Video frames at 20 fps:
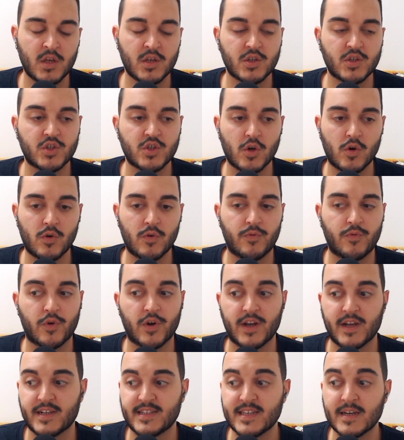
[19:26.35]
So
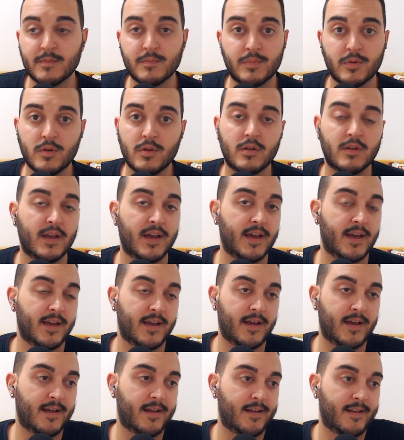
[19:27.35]
for example,
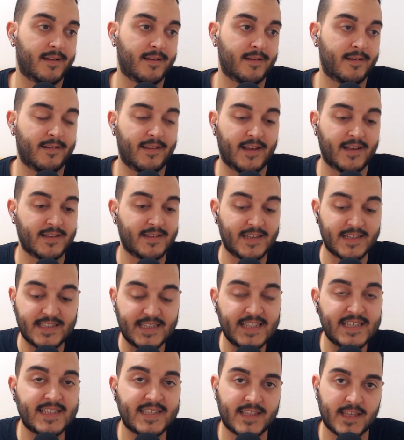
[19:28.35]
the
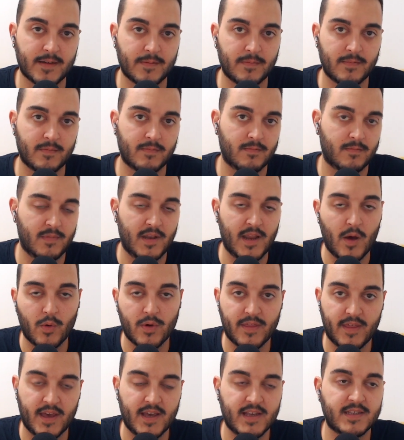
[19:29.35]
system
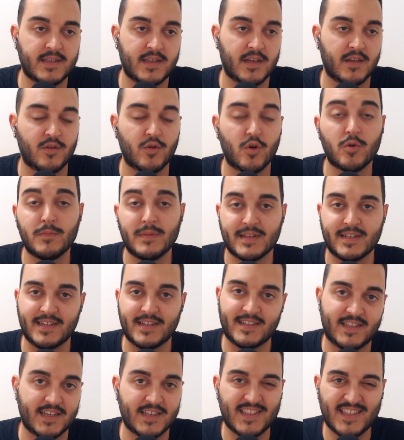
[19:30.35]
nowadays, the normal,
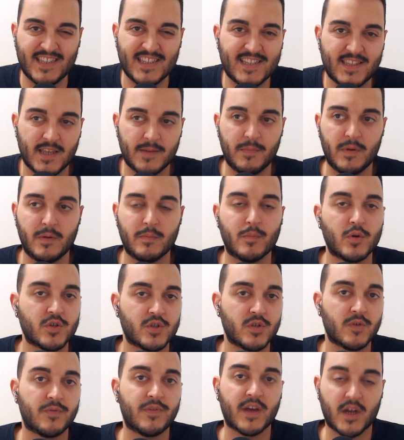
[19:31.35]
let's say, system in
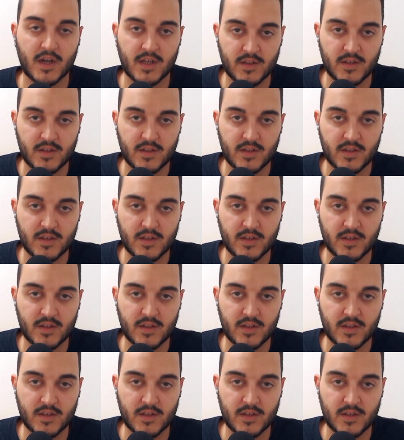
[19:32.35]
most of the